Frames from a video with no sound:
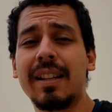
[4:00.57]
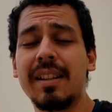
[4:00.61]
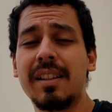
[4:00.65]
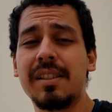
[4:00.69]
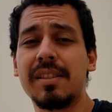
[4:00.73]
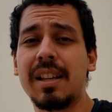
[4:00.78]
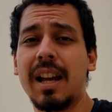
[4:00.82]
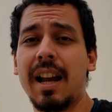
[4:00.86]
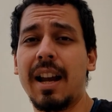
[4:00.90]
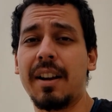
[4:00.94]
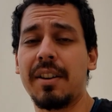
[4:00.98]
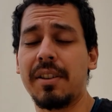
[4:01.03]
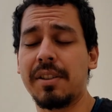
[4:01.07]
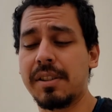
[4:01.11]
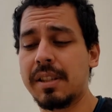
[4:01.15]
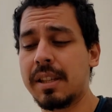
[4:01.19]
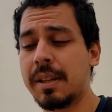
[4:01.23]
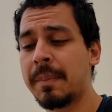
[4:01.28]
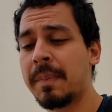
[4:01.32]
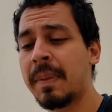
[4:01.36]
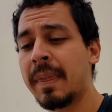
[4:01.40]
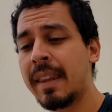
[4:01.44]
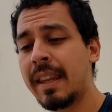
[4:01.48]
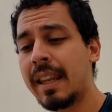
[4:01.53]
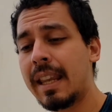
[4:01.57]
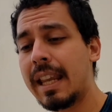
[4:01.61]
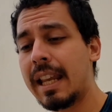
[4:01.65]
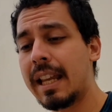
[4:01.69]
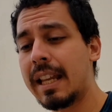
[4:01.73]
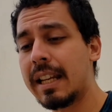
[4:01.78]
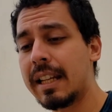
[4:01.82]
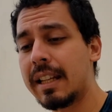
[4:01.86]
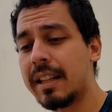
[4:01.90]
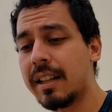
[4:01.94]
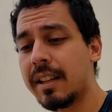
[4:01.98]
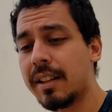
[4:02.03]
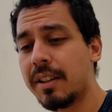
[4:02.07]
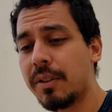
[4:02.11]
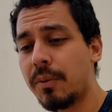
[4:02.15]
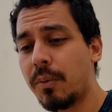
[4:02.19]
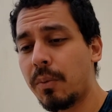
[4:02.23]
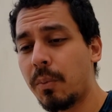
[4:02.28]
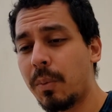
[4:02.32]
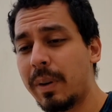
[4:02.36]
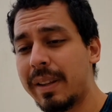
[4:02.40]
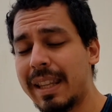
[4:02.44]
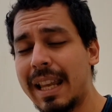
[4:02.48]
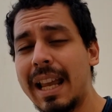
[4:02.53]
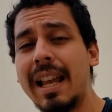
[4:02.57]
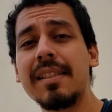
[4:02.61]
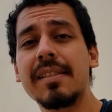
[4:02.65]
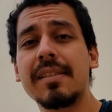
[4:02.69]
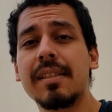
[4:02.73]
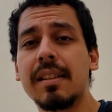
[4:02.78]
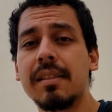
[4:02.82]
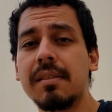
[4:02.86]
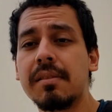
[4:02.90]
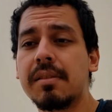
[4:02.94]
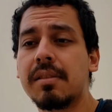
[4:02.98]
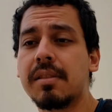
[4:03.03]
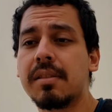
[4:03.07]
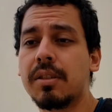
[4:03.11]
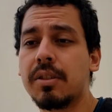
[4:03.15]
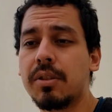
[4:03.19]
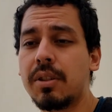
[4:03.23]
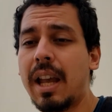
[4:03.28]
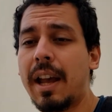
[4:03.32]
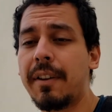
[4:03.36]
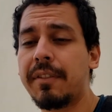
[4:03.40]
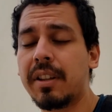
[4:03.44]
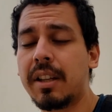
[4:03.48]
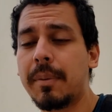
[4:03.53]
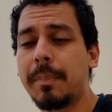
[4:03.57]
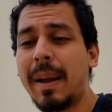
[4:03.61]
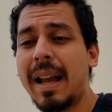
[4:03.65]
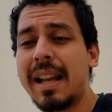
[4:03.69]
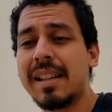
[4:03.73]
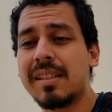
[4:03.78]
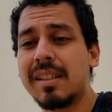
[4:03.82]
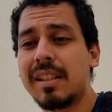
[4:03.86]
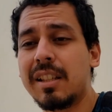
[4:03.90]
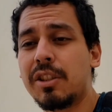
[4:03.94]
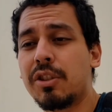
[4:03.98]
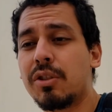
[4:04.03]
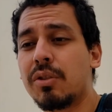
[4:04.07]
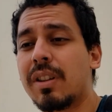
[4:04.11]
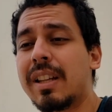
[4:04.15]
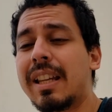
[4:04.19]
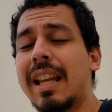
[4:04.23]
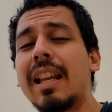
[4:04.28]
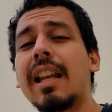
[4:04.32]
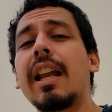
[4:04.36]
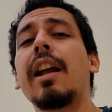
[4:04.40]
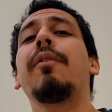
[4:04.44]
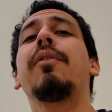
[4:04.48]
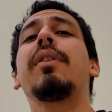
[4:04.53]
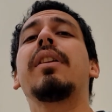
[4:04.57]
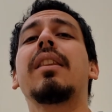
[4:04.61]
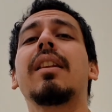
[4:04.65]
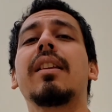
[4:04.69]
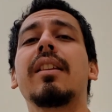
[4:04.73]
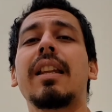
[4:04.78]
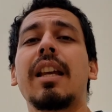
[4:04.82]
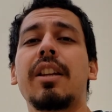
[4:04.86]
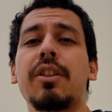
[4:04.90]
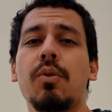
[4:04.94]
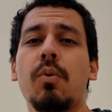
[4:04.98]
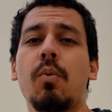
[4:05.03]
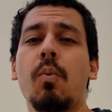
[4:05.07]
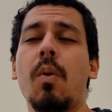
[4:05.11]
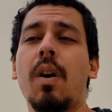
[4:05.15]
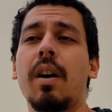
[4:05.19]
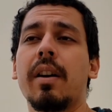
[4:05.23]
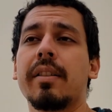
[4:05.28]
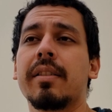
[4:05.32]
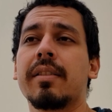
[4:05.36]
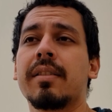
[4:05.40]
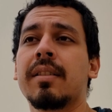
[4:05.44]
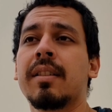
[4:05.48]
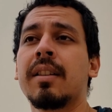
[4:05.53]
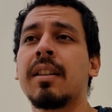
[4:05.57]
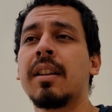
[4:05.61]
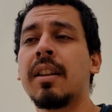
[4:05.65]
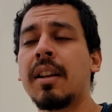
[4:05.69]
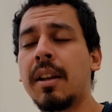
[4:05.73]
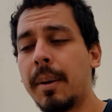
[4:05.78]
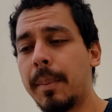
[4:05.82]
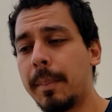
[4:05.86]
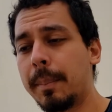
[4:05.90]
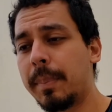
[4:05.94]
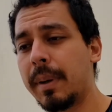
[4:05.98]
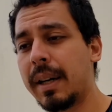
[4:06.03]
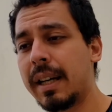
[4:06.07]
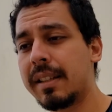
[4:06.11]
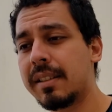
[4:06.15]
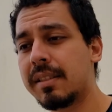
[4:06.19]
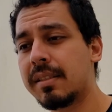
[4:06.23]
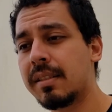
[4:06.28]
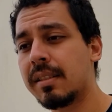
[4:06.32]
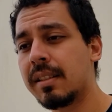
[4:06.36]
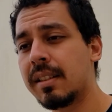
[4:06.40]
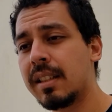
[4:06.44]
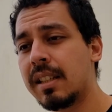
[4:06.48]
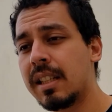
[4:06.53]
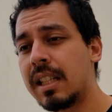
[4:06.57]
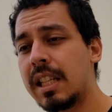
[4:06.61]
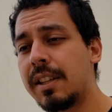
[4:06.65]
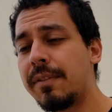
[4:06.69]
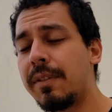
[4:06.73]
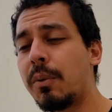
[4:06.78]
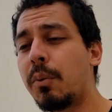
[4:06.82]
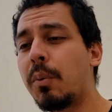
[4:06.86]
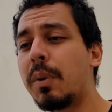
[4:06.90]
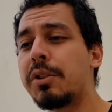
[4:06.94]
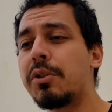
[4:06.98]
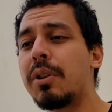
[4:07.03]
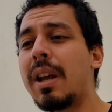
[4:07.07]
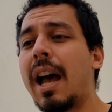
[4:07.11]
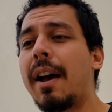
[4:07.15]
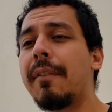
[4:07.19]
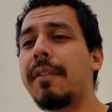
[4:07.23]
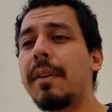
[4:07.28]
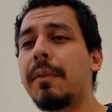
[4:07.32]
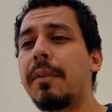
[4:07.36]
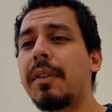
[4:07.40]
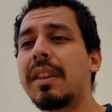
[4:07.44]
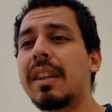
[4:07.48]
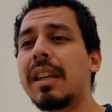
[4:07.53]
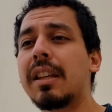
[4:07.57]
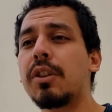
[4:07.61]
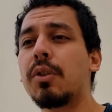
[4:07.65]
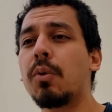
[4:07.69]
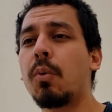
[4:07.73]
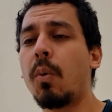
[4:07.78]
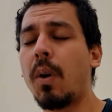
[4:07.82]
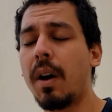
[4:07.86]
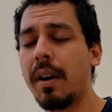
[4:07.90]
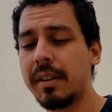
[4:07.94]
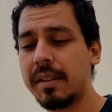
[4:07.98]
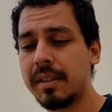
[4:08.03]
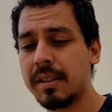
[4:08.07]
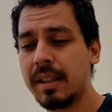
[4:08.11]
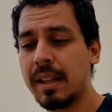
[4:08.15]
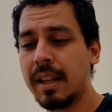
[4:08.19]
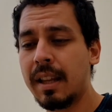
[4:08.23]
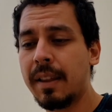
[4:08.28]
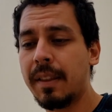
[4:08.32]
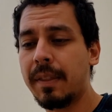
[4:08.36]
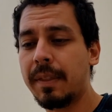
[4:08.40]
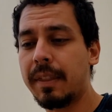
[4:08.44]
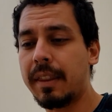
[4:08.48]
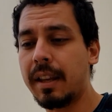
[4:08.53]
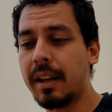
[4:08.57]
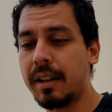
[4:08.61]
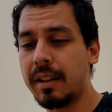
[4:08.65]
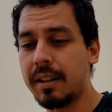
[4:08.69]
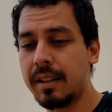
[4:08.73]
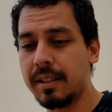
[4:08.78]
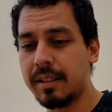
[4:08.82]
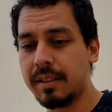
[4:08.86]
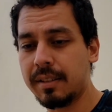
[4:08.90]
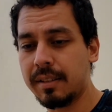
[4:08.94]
desires. And with essence, you have the capacity to get everything that you want. But even when you have everything you want, there's